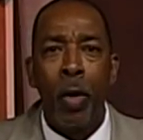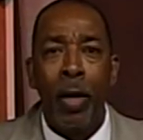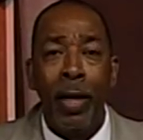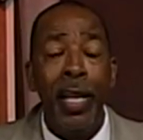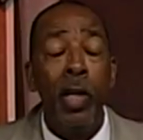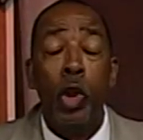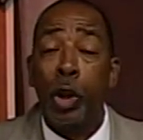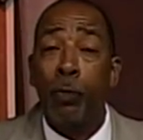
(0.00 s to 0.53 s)

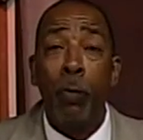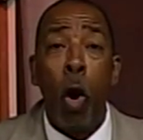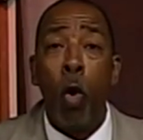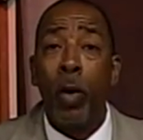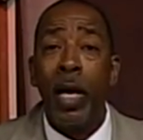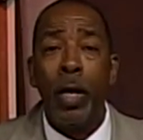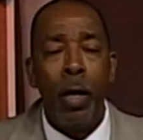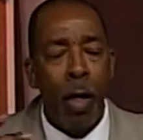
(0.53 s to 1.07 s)
He
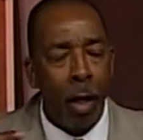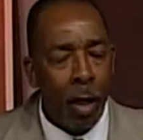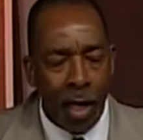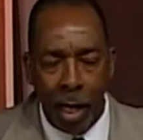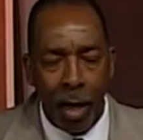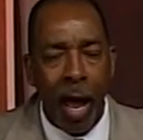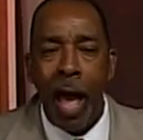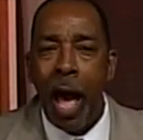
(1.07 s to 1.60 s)
spoke it,
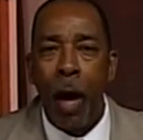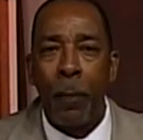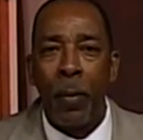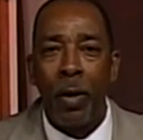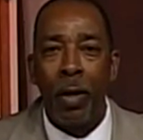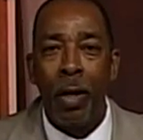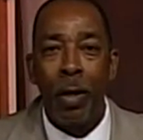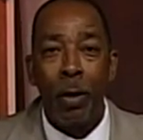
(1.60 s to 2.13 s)
it
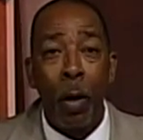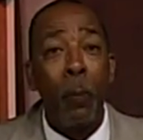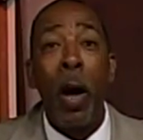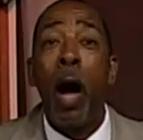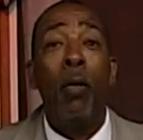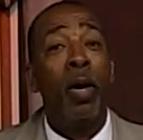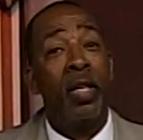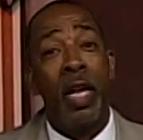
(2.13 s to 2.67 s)
happened. The
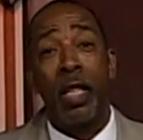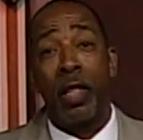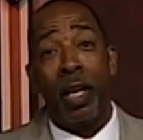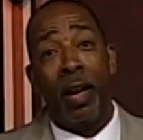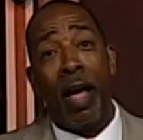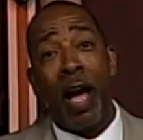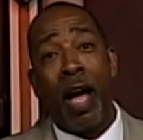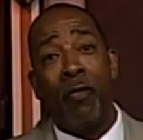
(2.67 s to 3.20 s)
power of death and
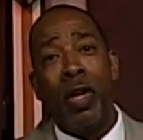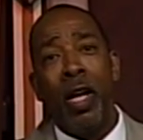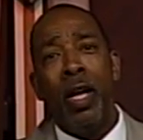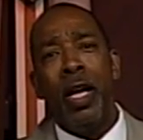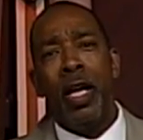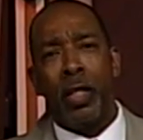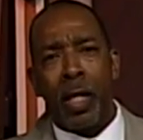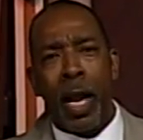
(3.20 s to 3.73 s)
life
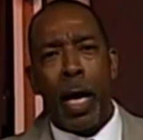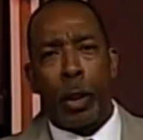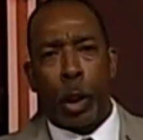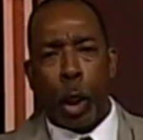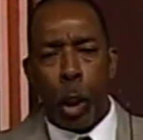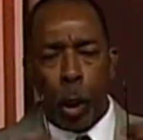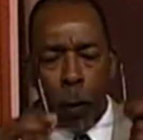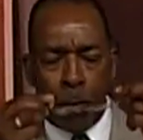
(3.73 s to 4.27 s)
is in our
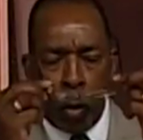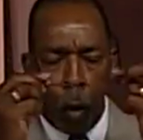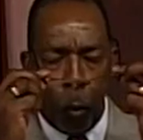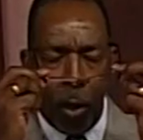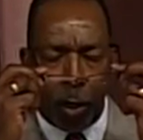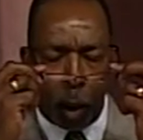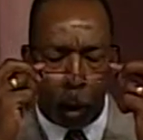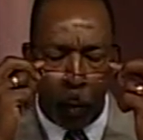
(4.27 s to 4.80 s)
tongue.
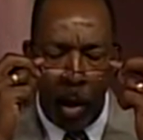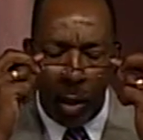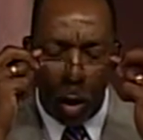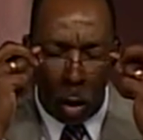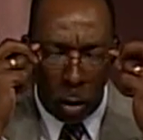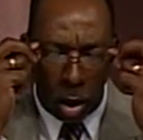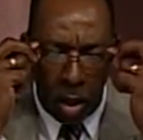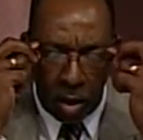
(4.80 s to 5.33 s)
We can speak
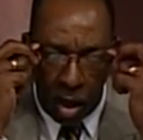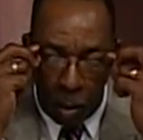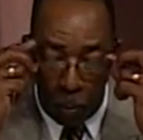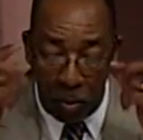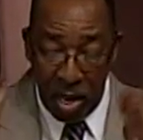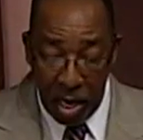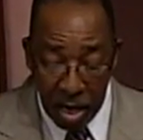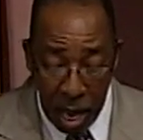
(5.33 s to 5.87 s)
those things that
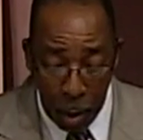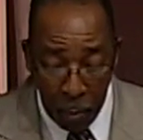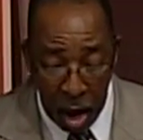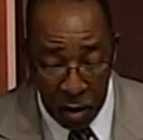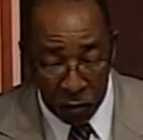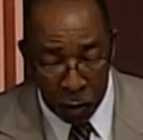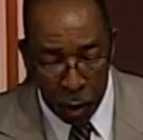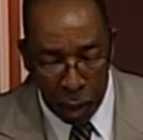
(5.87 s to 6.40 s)
be not,
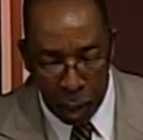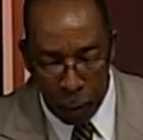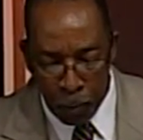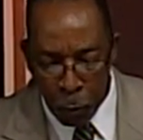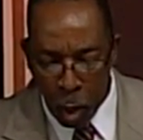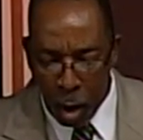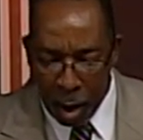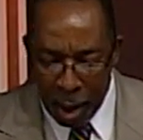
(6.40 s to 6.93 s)
my friend,
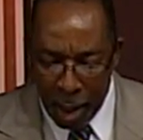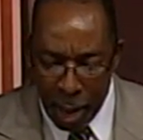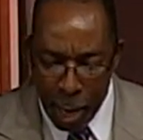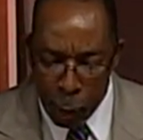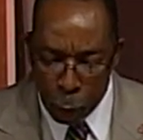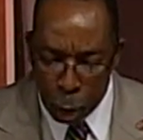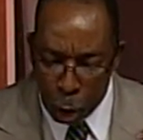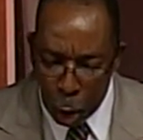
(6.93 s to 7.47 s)

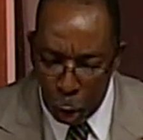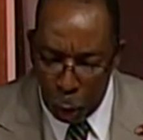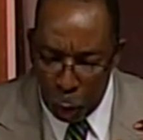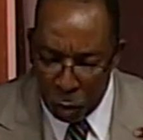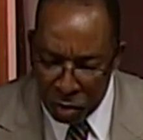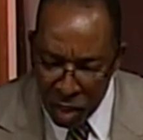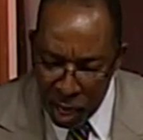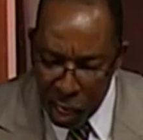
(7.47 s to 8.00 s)
as
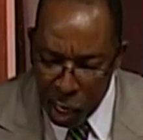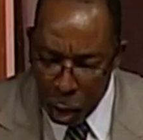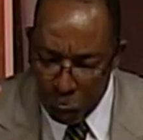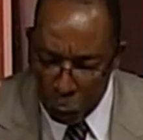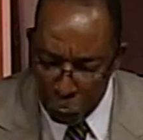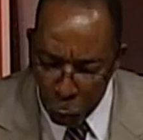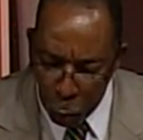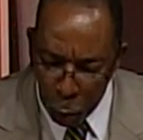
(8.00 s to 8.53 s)
though they
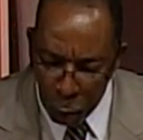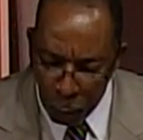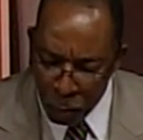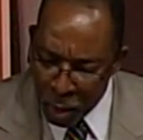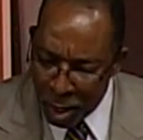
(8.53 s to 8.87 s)
were.